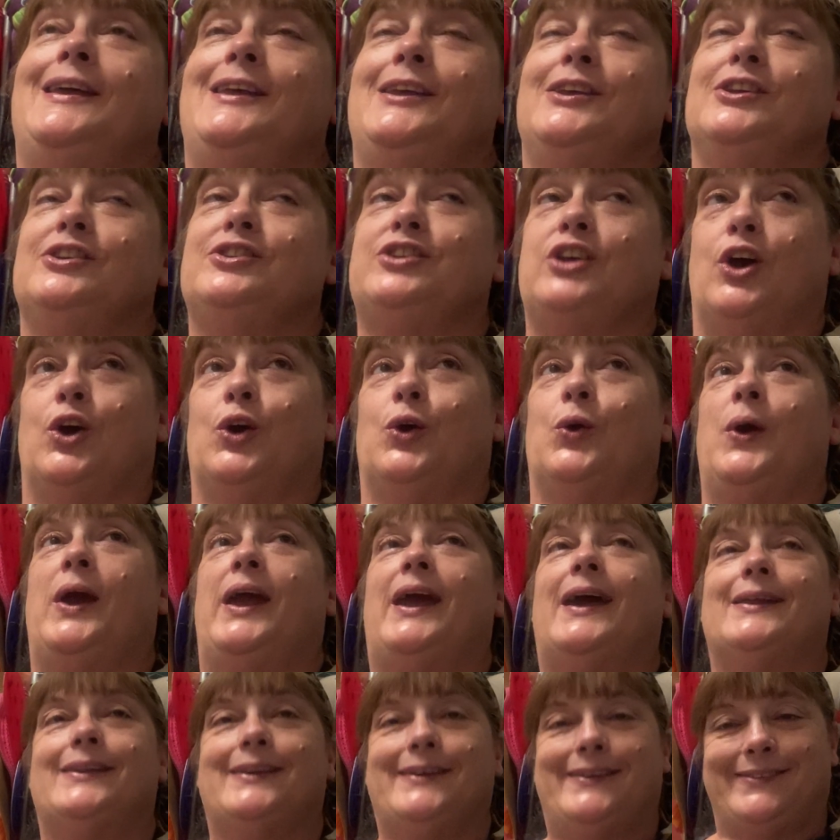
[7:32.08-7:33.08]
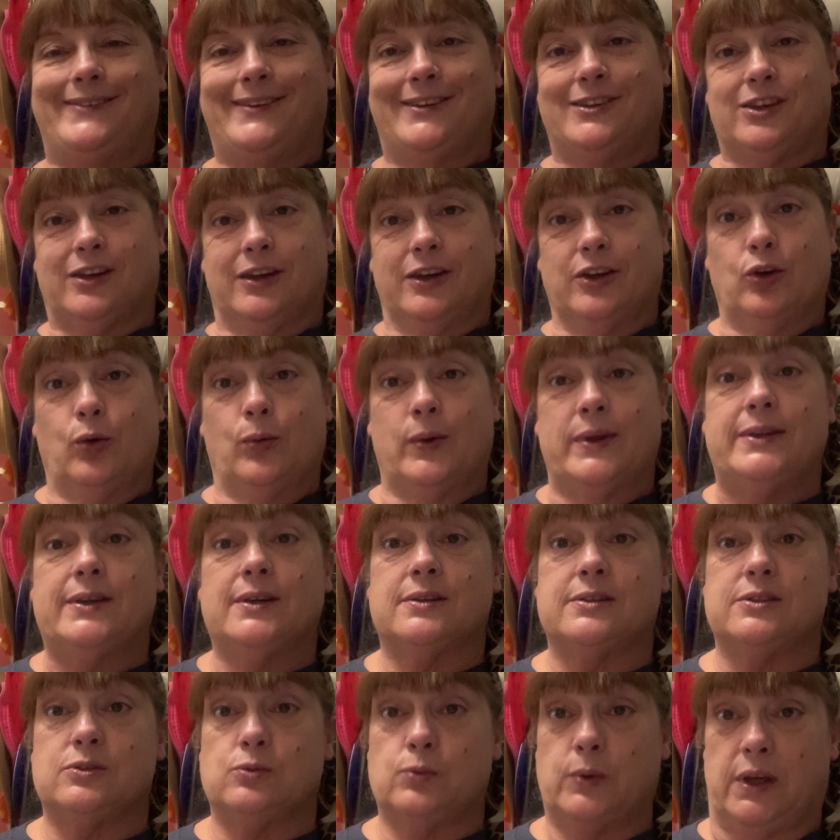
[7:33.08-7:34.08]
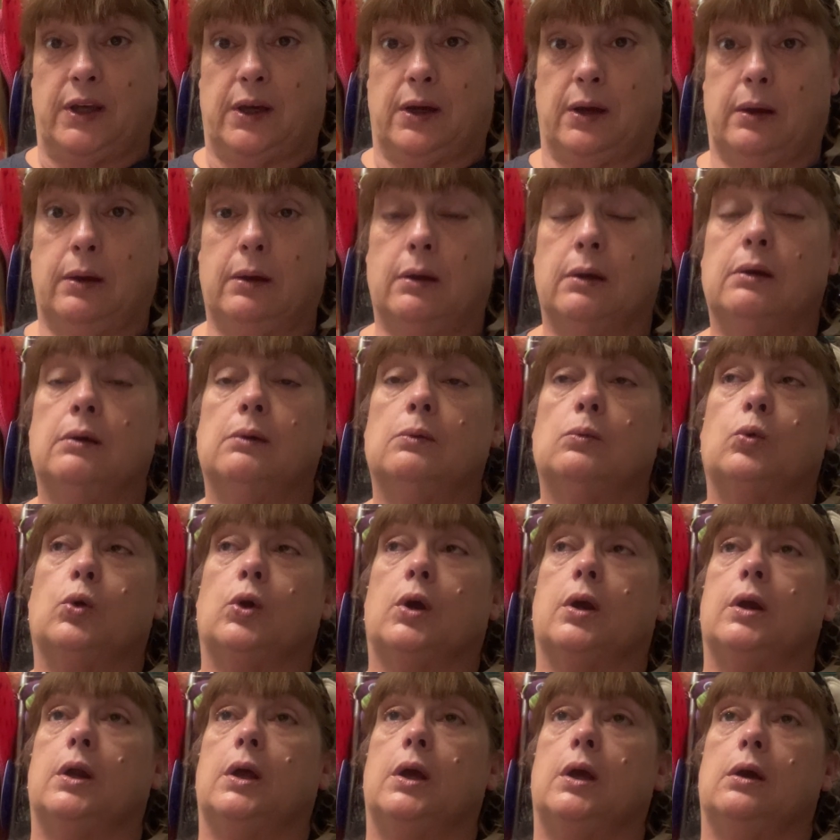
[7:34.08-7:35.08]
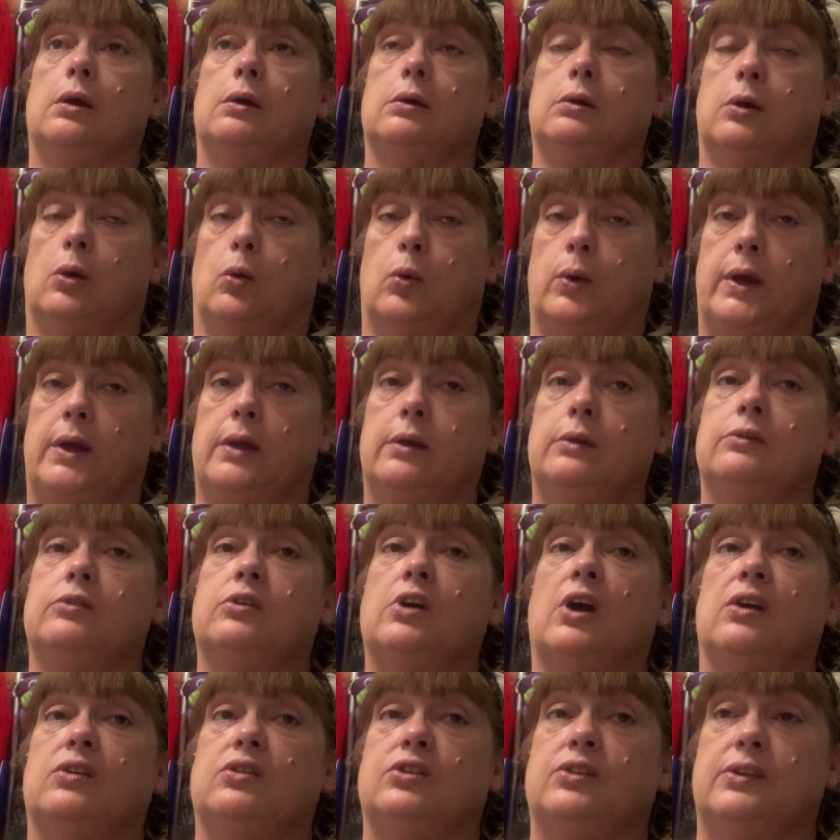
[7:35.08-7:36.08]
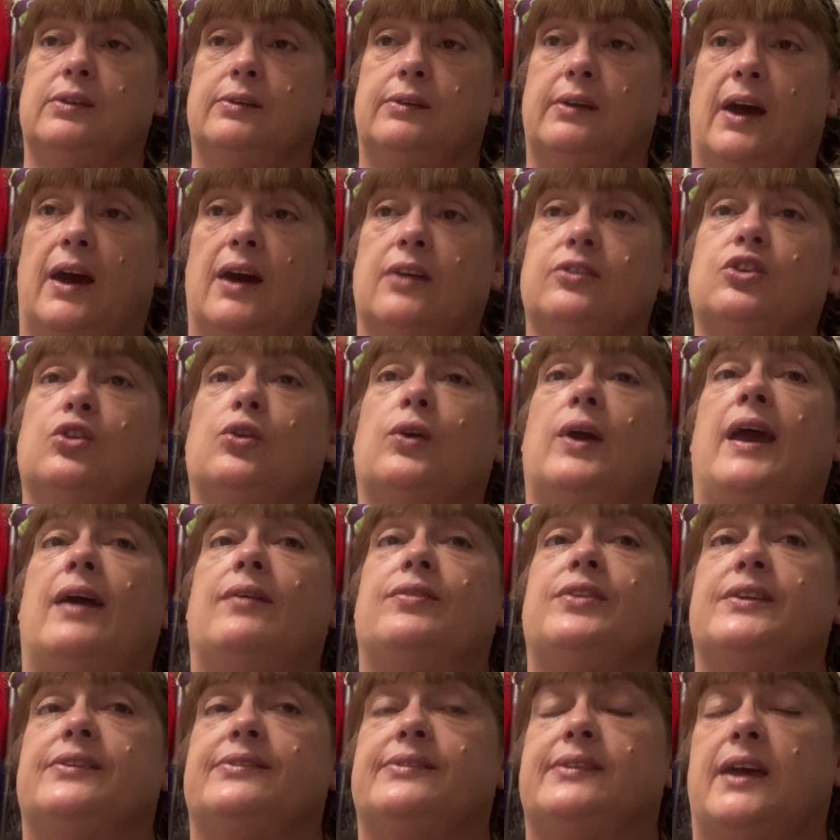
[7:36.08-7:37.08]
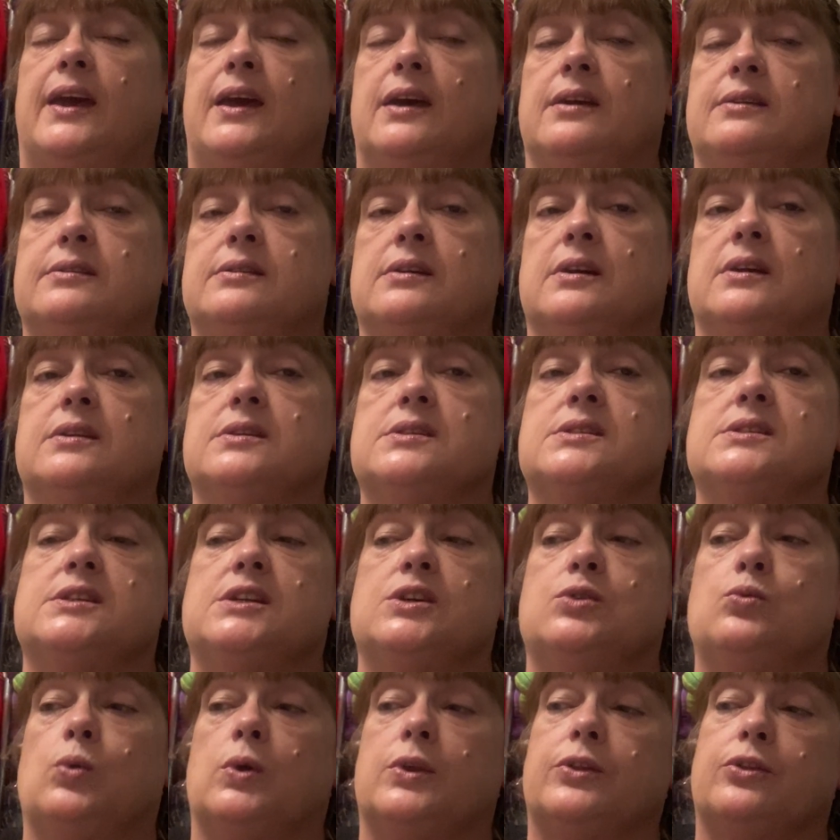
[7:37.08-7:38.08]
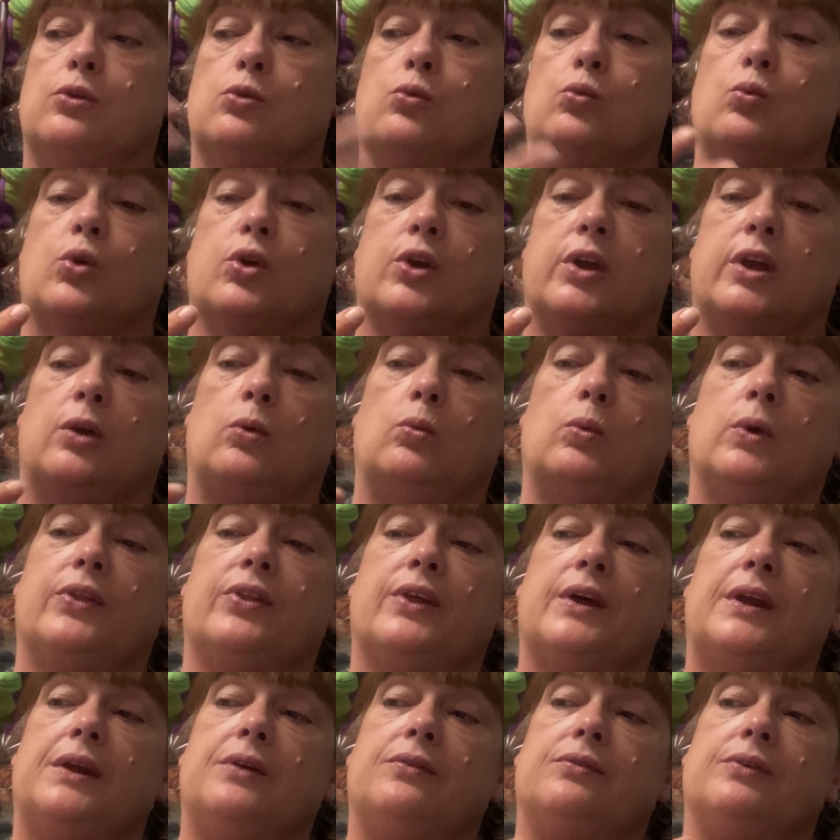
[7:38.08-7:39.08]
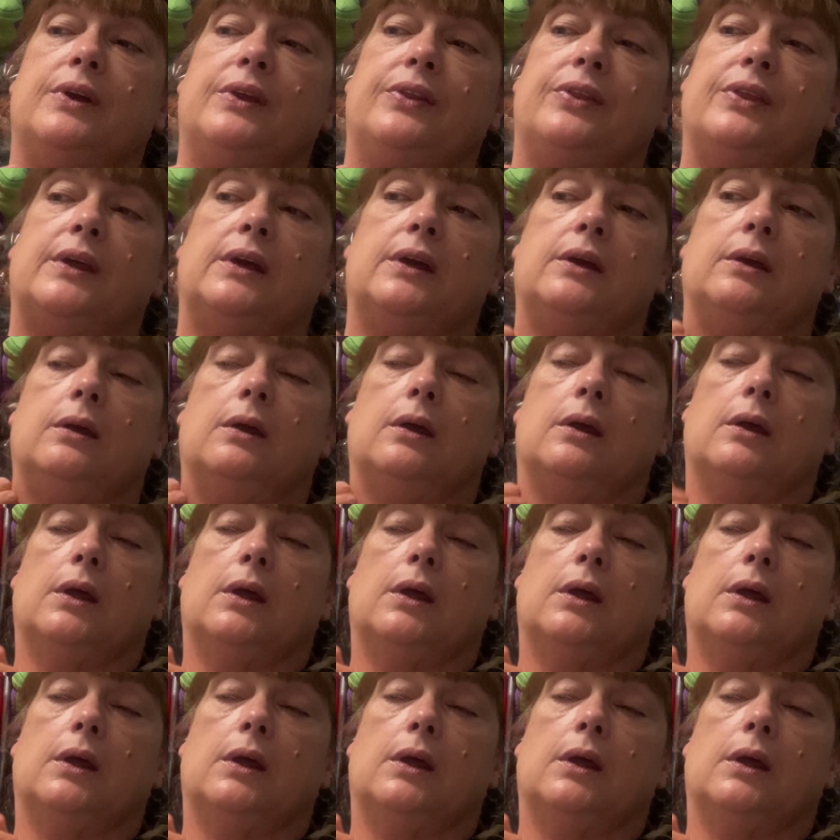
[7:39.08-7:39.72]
So at least he's going to go in next week. We're going to go in, talk to the doctor, have the scan done, see what they're working with on everything.